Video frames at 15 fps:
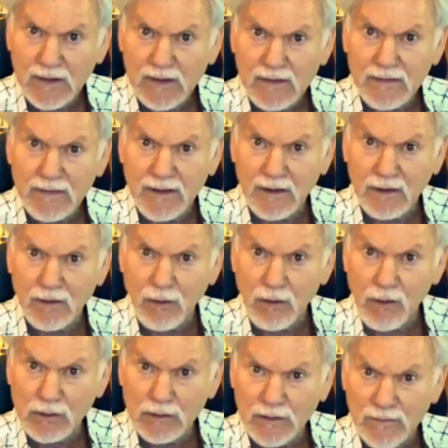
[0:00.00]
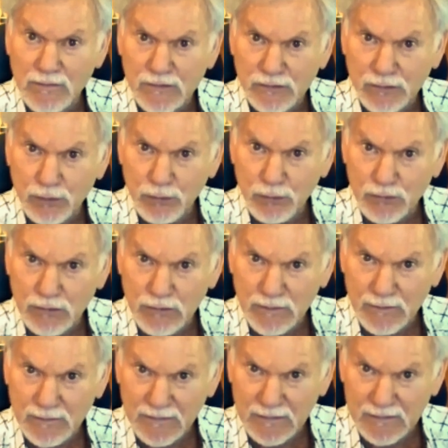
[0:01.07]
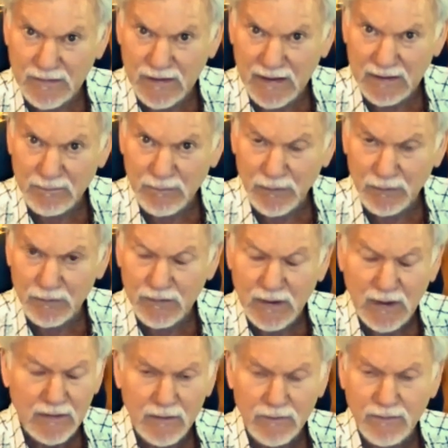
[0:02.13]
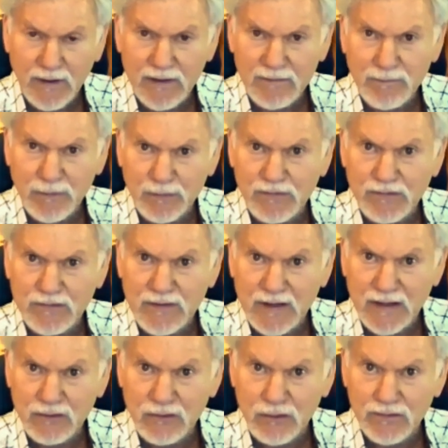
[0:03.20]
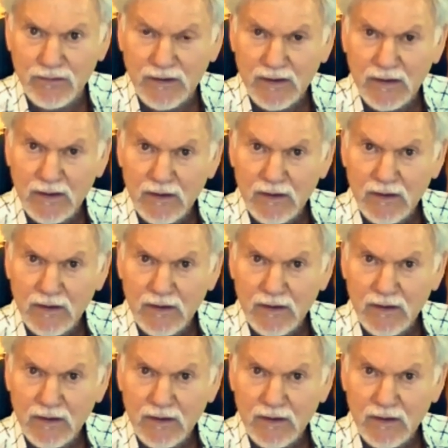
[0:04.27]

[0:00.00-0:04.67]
They are all of the schools, the 5 most dangerous,